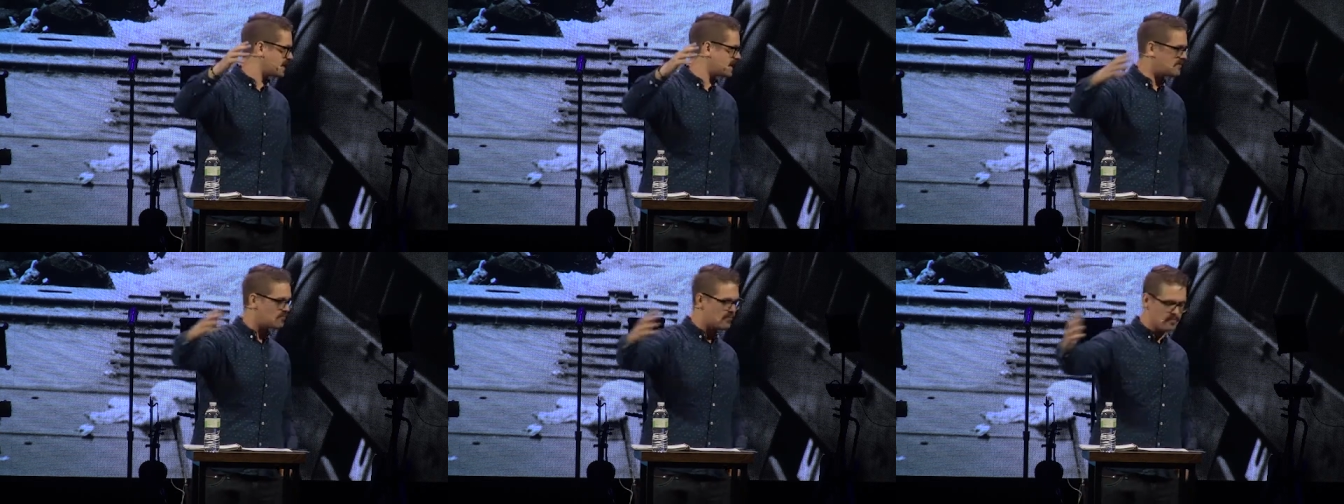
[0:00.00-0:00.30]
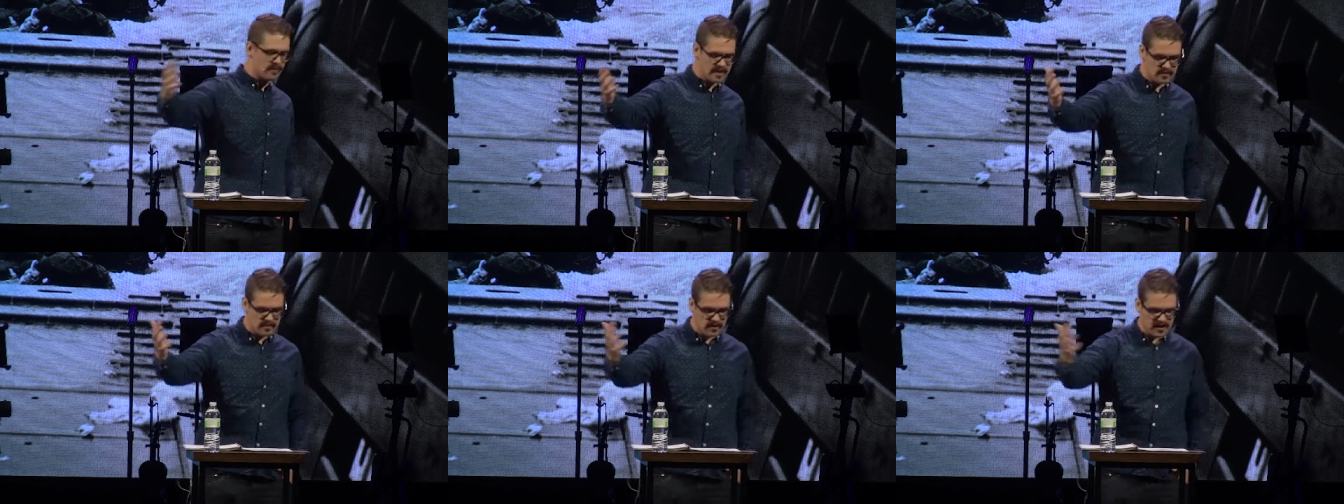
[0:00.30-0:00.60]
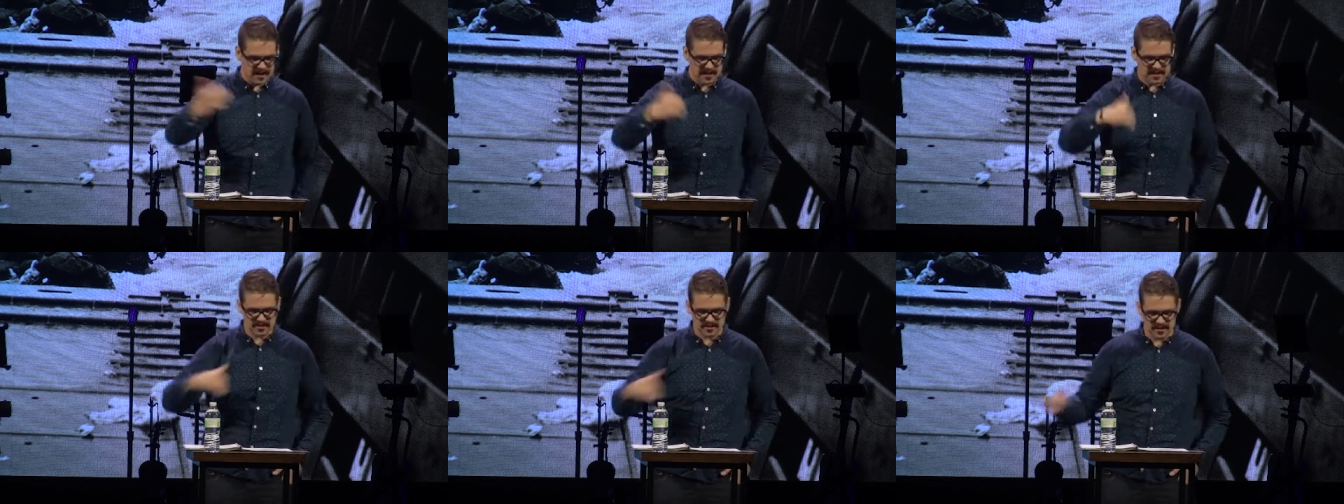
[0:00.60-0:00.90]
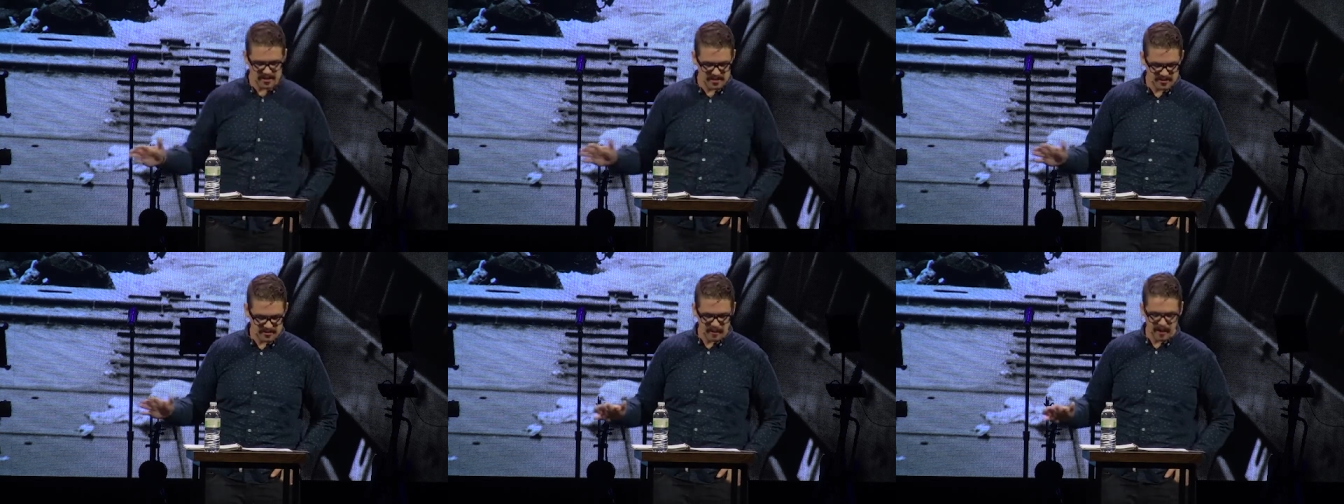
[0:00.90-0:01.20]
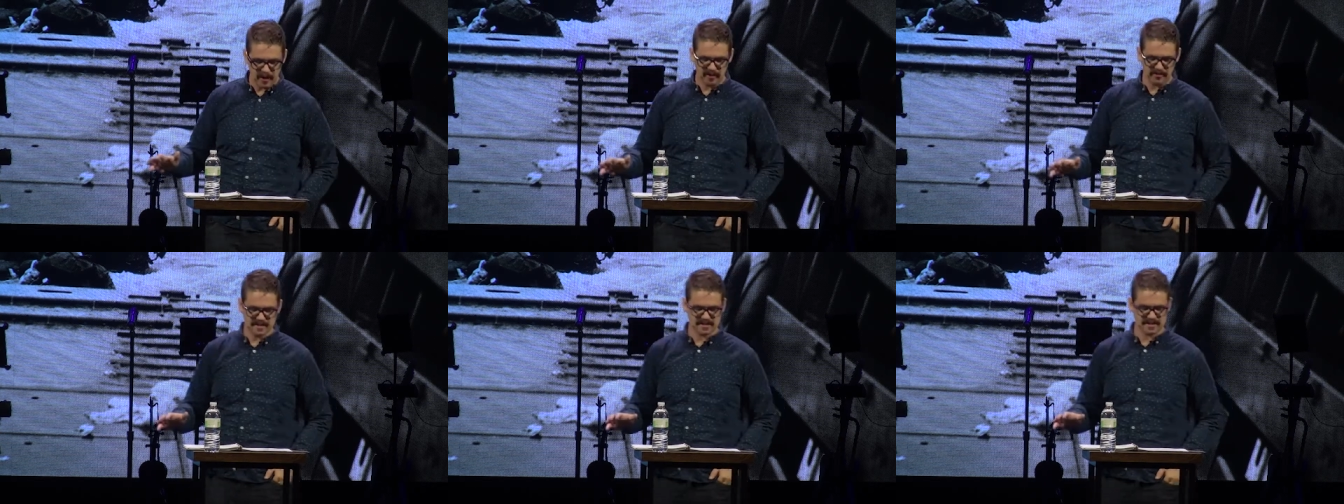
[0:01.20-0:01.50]
And he's going to
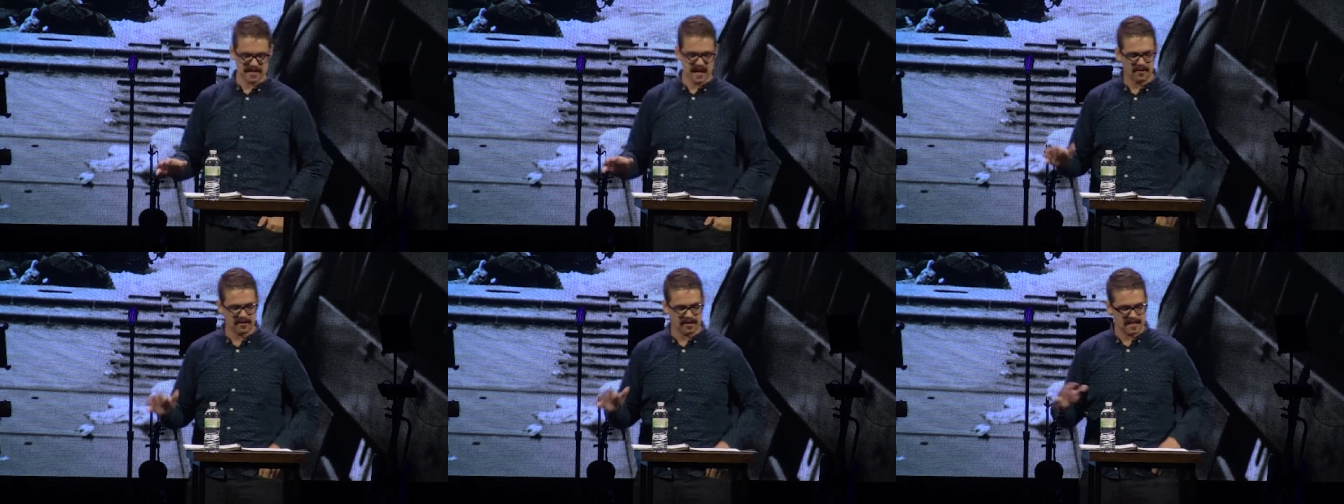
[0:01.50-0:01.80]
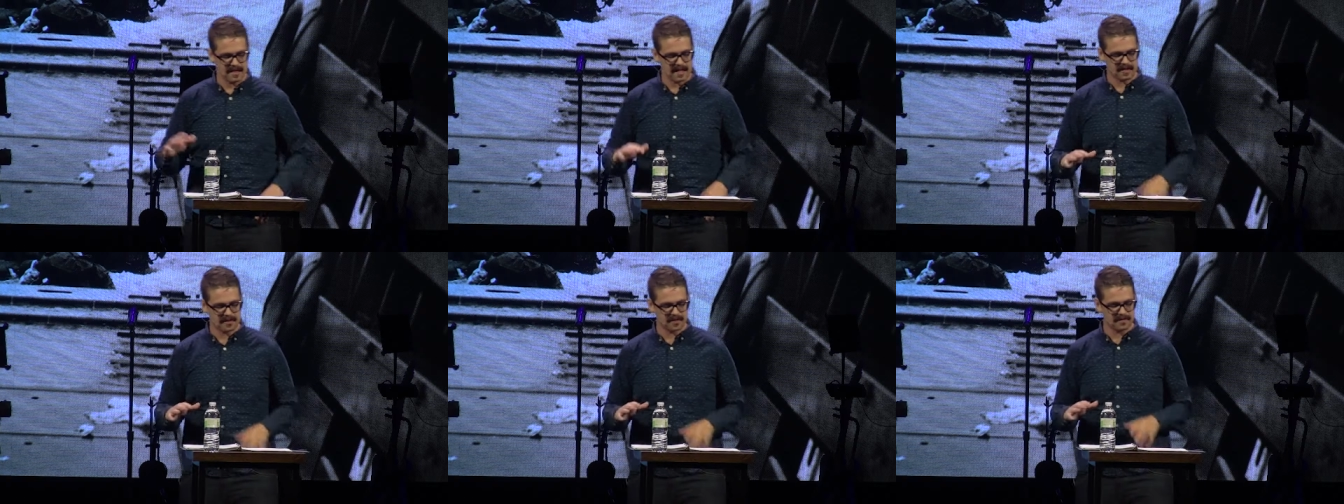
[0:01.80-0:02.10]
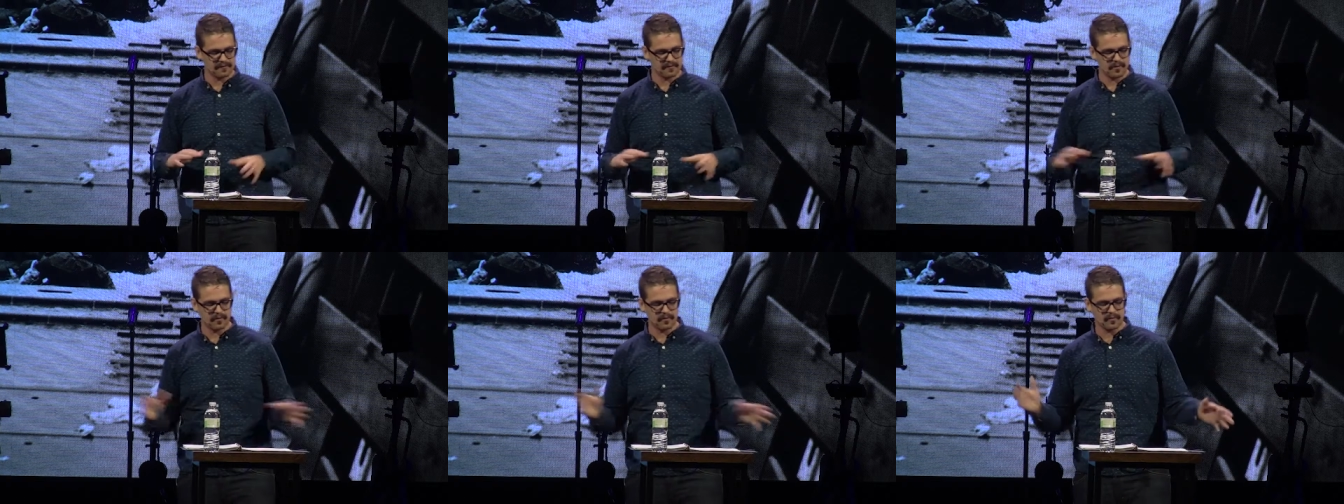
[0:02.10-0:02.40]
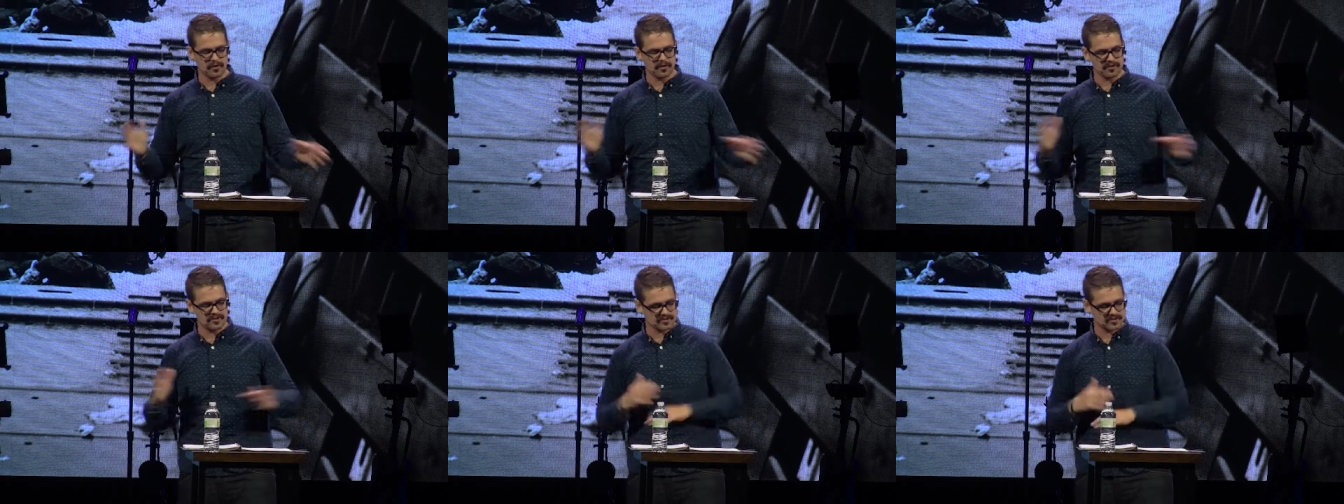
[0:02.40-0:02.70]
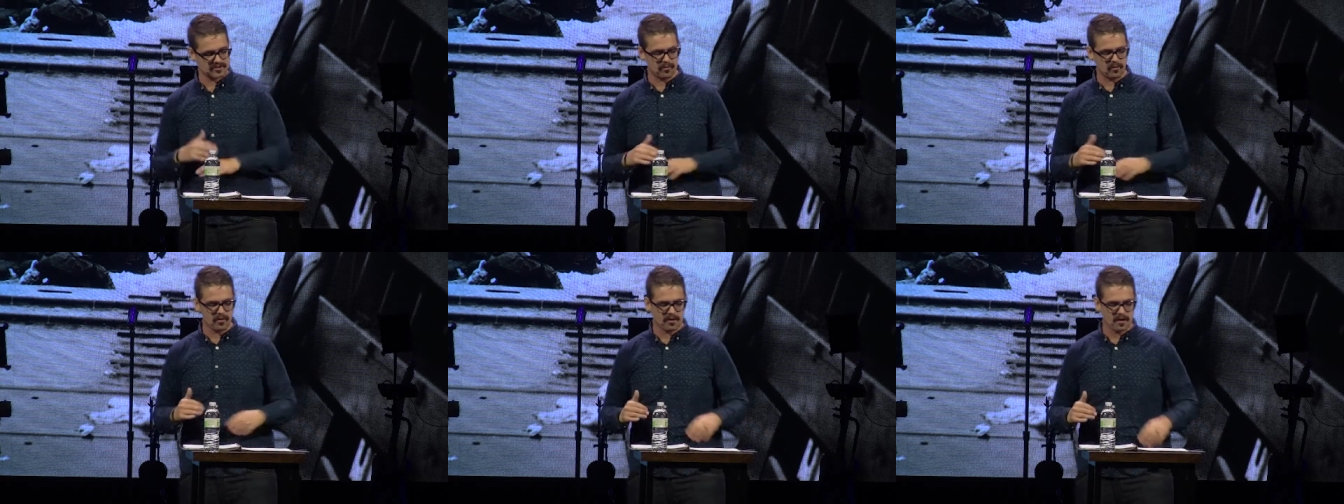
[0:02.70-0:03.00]
spell this out again in a few
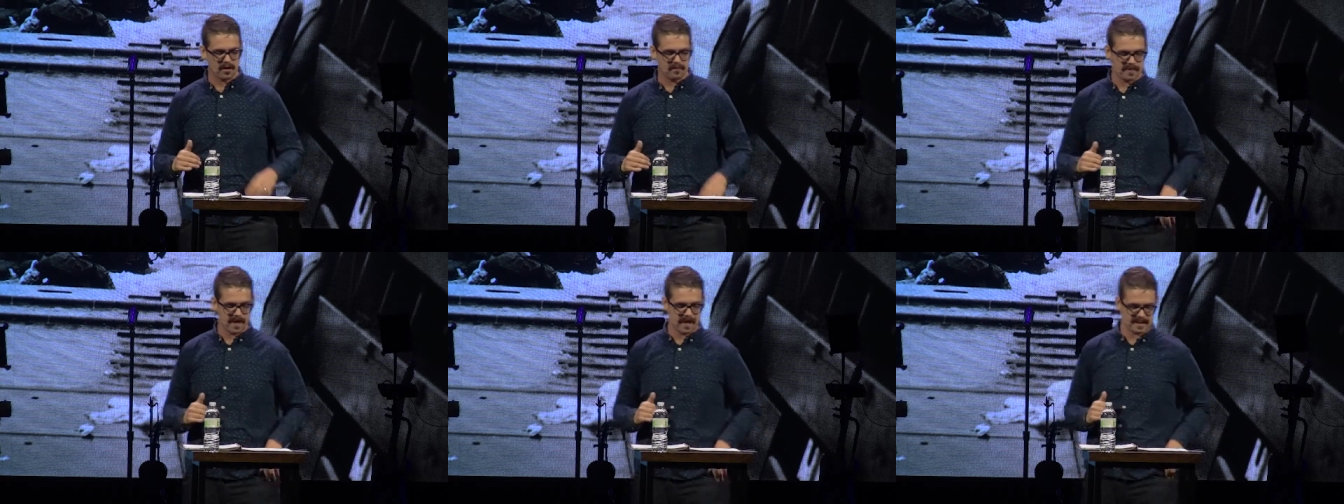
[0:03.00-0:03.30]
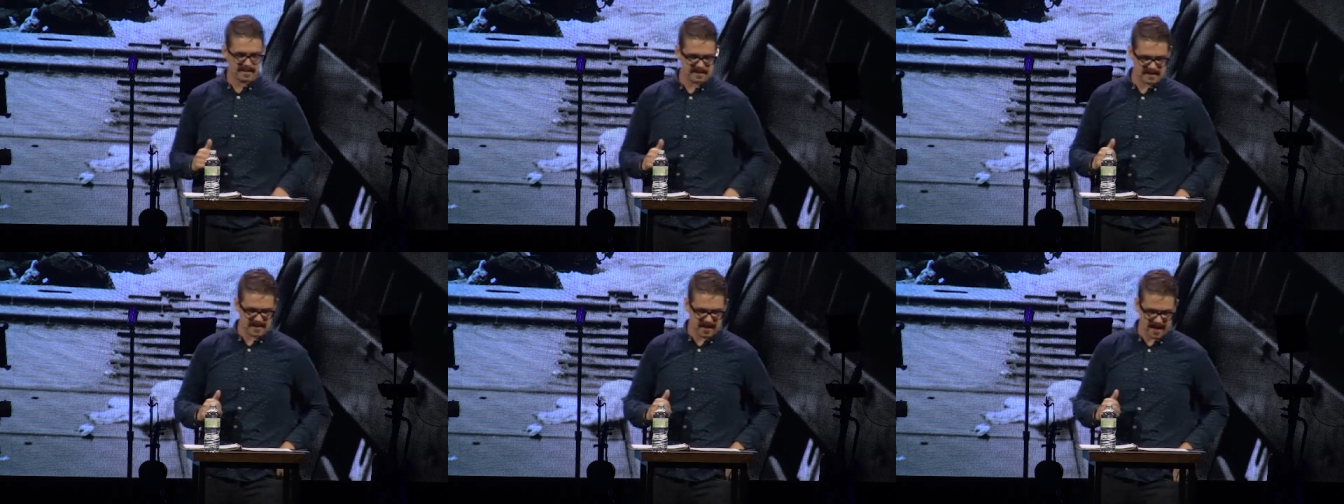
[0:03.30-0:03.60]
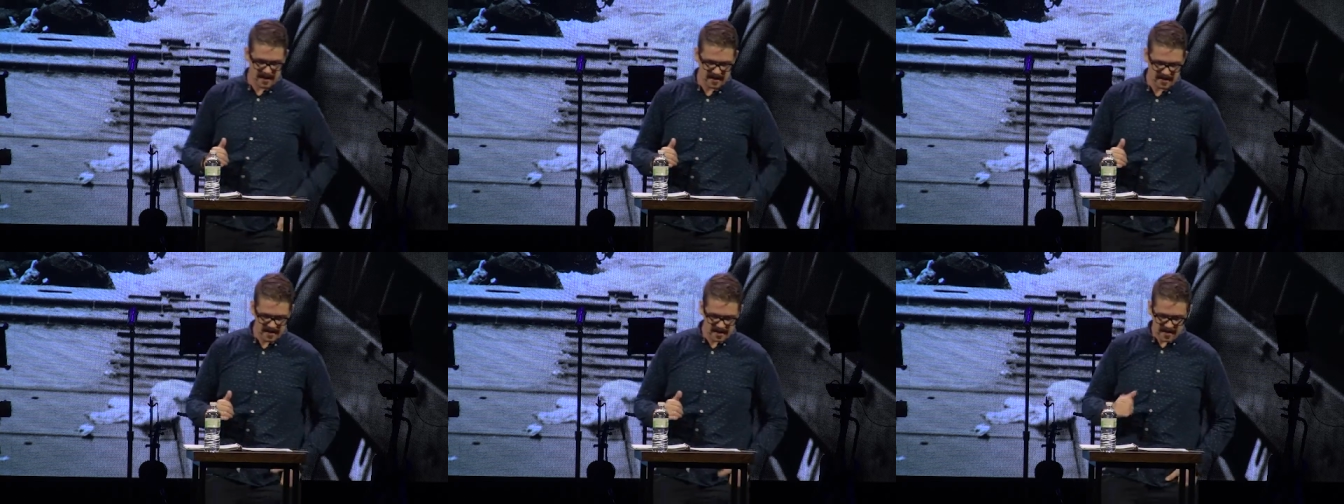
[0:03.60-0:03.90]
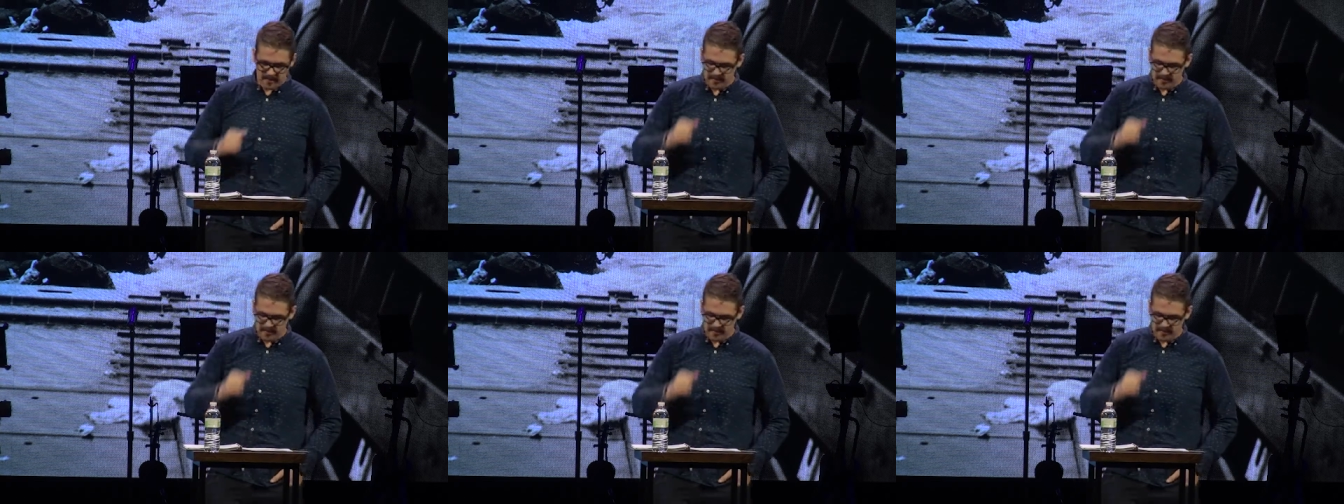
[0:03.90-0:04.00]
verses, so we'll come back to that.